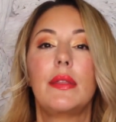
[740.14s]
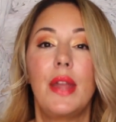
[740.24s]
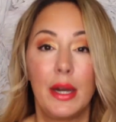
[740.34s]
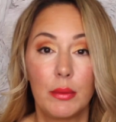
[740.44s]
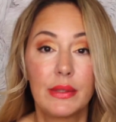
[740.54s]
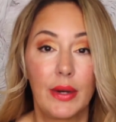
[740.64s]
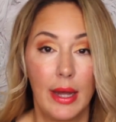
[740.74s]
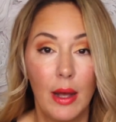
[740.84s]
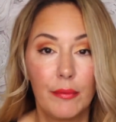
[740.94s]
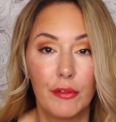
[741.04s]
that it was very
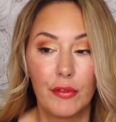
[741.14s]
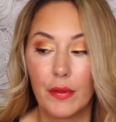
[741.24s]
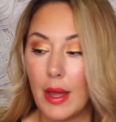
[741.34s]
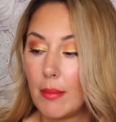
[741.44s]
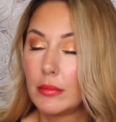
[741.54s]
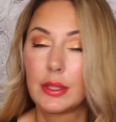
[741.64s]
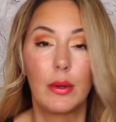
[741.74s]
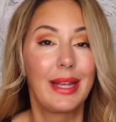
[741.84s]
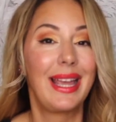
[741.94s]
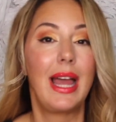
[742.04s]
helpful for them. So
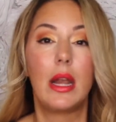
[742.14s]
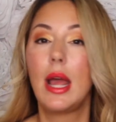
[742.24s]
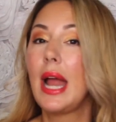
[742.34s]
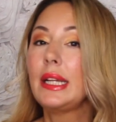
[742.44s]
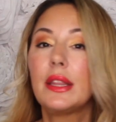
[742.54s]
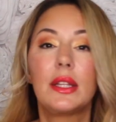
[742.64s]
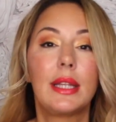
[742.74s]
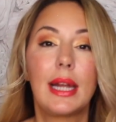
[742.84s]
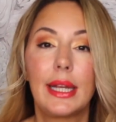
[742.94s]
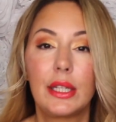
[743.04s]
again, anything
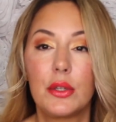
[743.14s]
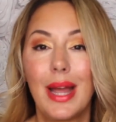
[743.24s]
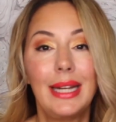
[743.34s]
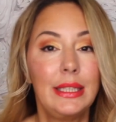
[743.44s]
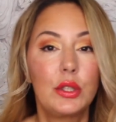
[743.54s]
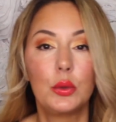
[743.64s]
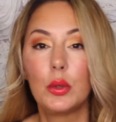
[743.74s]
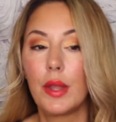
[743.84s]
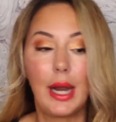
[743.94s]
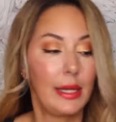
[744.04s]
that I can do, any
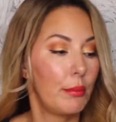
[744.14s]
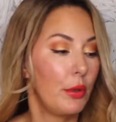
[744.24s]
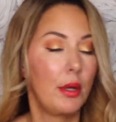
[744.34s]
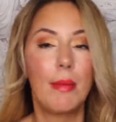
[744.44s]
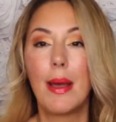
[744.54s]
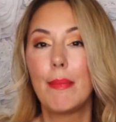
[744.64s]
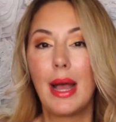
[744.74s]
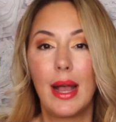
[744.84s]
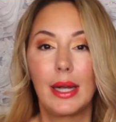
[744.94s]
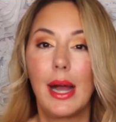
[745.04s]
tool that I can put in my
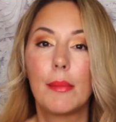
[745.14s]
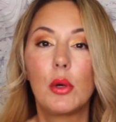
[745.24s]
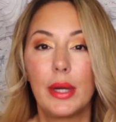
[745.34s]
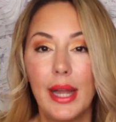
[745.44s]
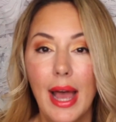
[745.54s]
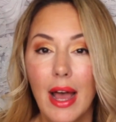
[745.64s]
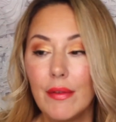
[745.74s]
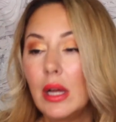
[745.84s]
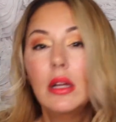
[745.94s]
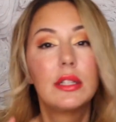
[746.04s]
bag, I'm going to have.
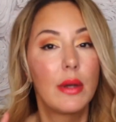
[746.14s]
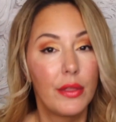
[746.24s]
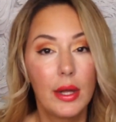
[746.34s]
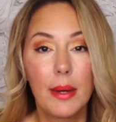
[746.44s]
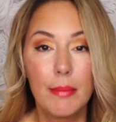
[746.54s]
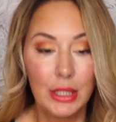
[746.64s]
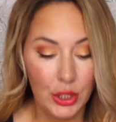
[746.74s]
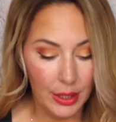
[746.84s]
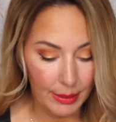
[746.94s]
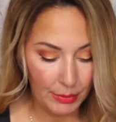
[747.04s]
So I thought I'd
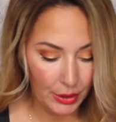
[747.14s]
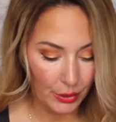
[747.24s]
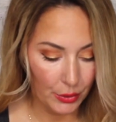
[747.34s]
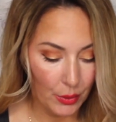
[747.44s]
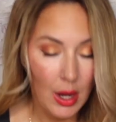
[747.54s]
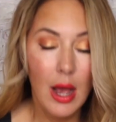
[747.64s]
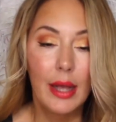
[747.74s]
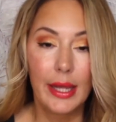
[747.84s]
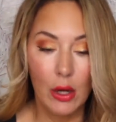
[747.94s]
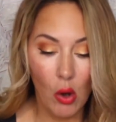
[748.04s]
mention them to you.
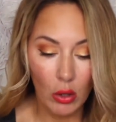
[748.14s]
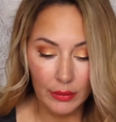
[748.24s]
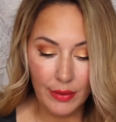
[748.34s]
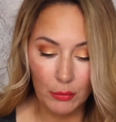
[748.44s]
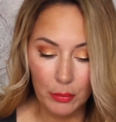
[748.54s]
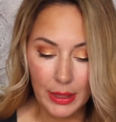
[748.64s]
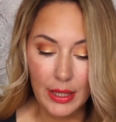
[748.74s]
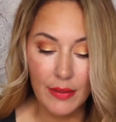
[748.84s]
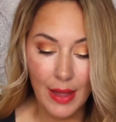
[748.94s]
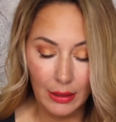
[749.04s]
Again, all of them will be
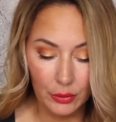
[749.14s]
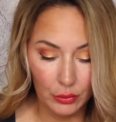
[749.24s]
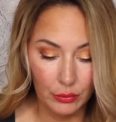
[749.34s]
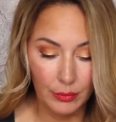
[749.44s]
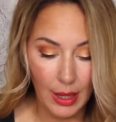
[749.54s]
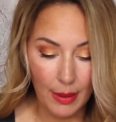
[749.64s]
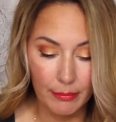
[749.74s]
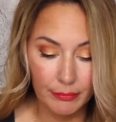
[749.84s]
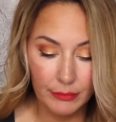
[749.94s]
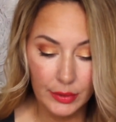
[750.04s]
in that little
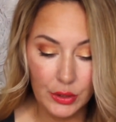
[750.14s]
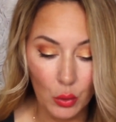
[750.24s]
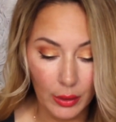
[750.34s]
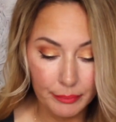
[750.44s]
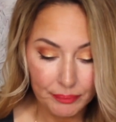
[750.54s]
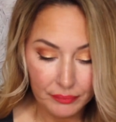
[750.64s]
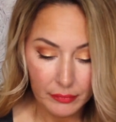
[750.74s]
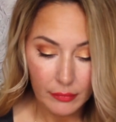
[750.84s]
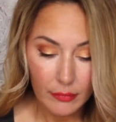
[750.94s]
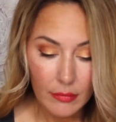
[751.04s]
store.
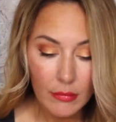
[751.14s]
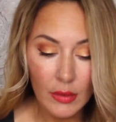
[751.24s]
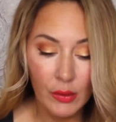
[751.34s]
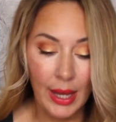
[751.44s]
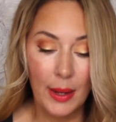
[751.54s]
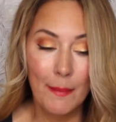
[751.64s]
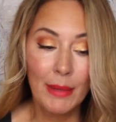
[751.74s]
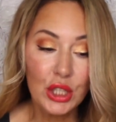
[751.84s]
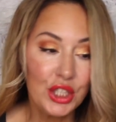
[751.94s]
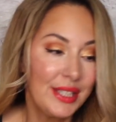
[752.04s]
Okay,
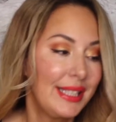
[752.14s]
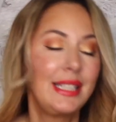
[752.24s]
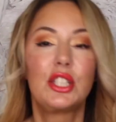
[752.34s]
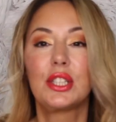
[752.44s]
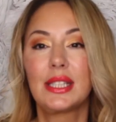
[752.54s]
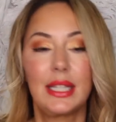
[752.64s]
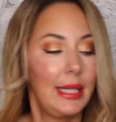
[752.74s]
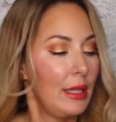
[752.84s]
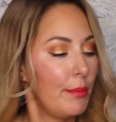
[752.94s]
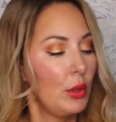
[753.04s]
emergency, just to
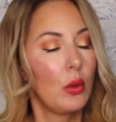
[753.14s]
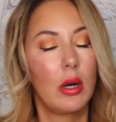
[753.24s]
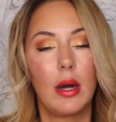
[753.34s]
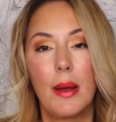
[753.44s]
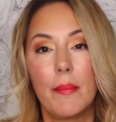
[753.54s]
keep your